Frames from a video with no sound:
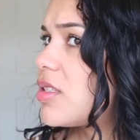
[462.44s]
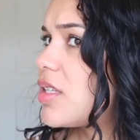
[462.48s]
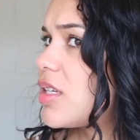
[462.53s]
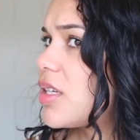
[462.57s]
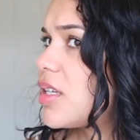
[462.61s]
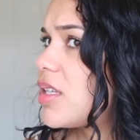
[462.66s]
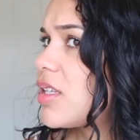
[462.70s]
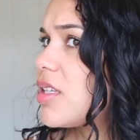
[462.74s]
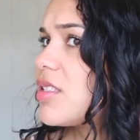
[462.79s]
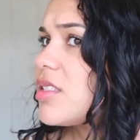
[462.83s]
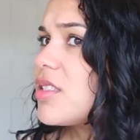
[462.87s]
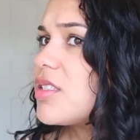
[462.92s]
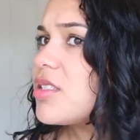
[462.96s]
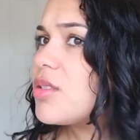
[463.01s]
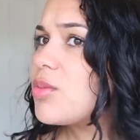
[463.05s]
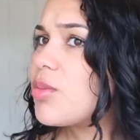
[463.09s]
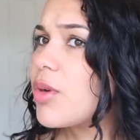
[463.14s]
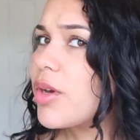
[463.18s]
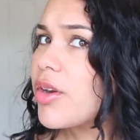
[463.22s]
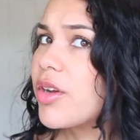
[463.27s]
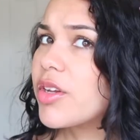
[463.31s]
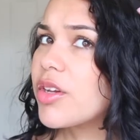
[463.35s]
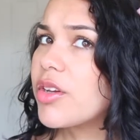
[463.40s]
See, this is
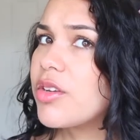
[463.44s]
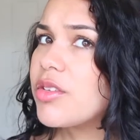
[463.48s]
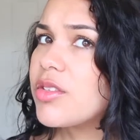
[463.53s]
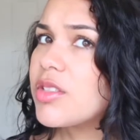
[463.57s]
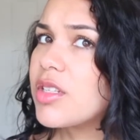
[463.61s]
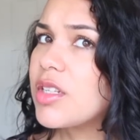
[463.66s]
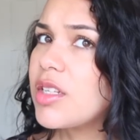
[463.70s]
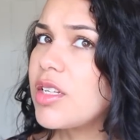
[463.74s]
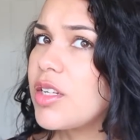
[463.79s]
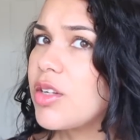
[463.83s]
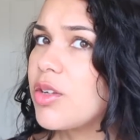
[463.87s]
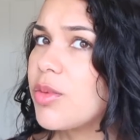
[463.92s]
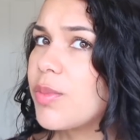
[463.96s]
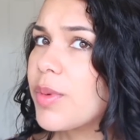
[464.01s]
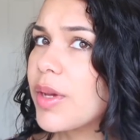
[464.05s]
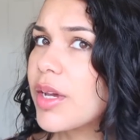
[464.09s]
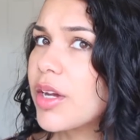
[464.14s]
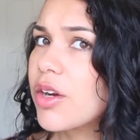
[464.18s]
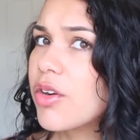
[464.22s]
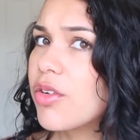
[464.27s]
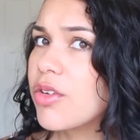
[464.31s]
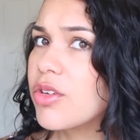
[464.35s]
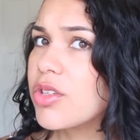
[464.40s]
where it goes a little
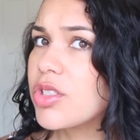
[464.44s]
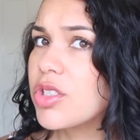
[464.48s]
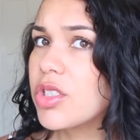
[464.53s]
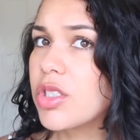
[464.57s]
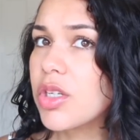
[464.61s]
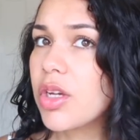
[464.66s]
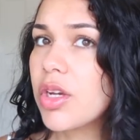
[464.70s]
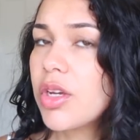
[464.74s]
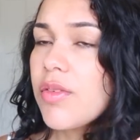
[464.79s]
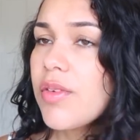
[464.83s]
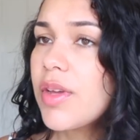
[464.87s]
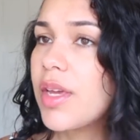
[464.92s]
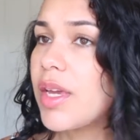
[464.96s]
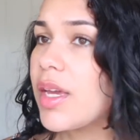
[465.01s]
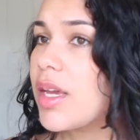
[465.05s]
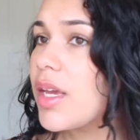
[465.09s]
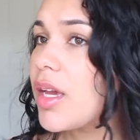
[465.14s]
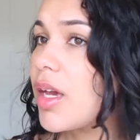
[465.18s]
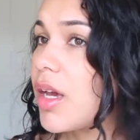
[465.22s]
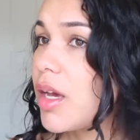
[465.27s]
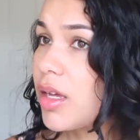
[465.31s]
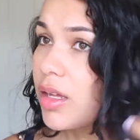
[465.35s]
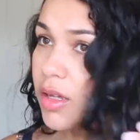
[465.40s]
bit crunchy over
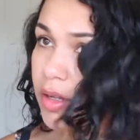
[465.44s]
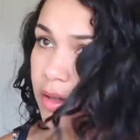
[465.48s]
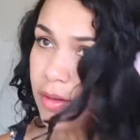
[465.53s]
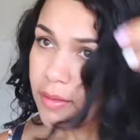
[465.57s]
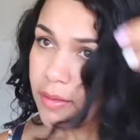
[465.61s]
here.